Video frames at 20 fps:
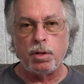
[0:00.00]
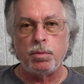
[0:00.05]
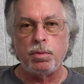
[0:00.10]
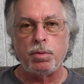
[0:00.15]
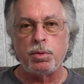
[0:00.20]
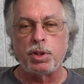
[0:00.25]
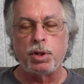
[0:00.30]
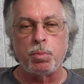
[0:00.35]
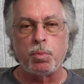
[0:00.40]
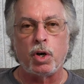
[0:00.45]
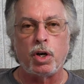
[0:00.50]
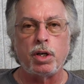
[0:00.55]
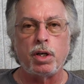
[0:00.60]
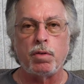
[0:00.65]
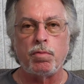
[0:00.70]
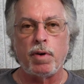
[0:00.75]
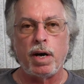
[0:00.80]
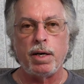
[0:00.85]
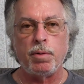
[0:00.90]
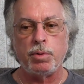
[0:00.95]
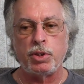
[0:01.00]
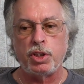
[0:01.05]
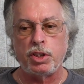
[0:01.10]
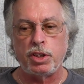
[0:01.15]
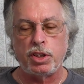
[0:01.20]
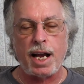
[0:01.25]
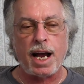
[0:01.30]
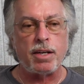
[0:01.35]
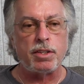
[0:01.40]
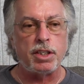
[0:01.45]
wasn't working right. It
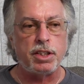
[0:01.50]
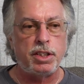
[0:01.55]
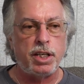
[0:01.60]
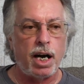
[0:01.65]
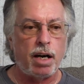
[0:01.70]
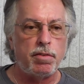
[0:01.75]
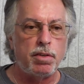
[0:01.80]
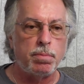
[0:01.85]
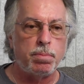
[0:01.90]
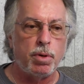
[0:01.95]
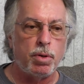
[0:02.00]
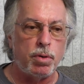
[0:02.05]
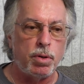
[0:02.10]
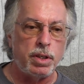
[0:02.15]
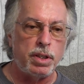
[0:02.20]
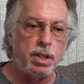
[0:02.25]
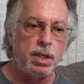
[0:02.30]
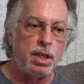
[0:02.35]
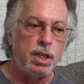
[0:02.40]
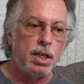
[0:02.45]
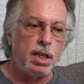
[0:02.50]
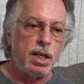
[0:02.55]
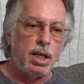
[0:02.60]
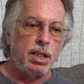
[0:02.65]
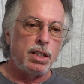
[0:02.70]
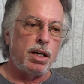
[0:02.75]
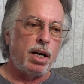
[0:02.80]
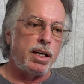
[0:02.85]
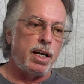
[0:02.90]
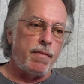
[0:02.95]
sounded terrible, and
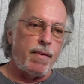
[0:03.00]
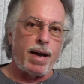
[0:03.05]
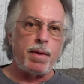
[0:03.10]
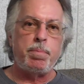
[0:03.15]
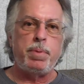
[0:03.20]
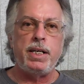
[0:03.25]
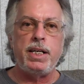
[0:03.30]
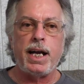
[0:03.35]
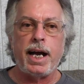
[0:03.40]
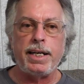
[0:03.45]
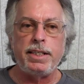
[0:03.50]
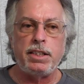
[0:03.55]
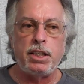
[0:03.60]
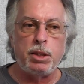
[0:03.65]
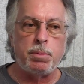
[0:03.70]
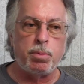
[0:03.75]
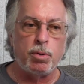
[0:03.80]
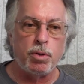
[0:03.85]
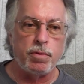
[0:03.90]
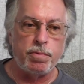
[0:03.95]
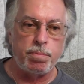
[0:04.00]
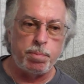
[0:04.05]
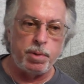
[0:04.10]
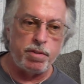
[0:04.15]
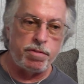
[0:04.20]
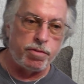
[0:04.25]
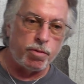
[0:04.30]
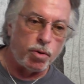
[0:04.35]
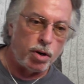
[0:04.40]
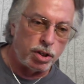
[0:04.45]
I never had P90s
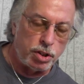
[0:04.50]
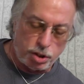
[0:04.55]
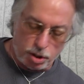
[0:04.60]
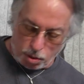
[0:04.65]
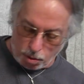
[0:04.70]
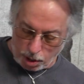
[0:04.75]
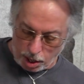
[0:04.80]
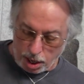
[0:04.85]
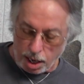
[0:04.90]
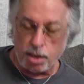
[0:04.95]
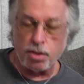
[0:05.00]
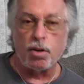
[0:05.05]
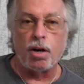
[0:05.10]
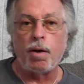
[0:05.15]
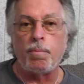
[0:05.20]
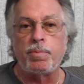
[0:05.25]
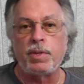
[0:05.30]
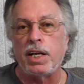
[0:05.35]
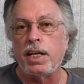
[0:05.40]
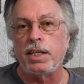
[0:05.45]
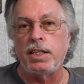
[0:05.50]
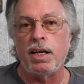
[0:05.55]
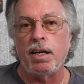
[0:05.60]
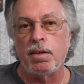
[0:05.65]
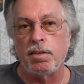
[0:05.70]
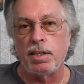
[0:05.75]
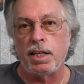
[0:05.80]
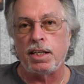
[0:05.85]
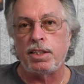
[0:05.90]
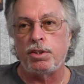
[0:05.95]
before, so I don't know. I'm thinking
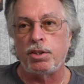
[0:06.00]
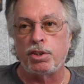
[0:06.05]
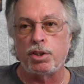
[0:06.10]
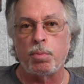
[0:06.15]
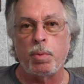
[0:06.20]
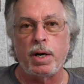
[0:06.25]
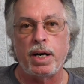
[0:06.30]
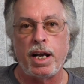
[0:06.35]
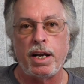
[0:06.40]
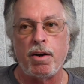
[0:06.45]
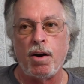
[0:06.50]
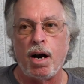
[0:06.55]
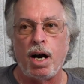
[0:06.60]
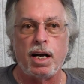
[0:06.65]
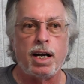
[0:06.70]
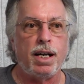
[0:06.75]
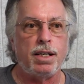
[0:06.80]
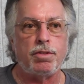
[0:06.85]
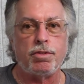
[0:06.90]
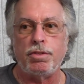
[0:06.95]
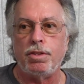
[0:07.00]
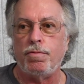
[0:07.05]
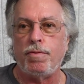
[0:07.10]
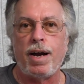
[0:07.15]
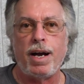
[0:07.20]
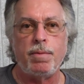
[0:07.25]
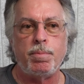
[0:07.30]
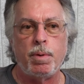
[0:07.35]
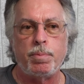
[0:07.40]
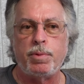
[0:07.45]
that's just the way they are. I got to turn the
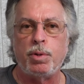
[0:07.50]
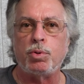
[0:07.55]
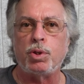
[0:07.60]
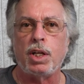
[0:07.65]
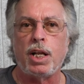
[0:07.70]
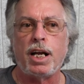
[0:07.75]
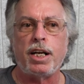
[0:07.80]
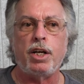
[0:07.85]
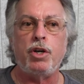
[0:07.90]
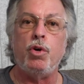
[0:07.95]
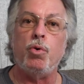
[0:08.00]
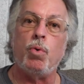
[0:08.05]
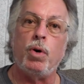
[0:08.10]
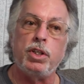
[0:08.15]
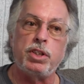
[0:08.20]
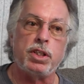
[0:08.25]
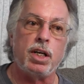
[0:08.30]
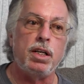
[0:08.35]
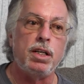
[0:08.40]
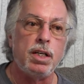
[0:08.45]
volume up. There's a lot of noise.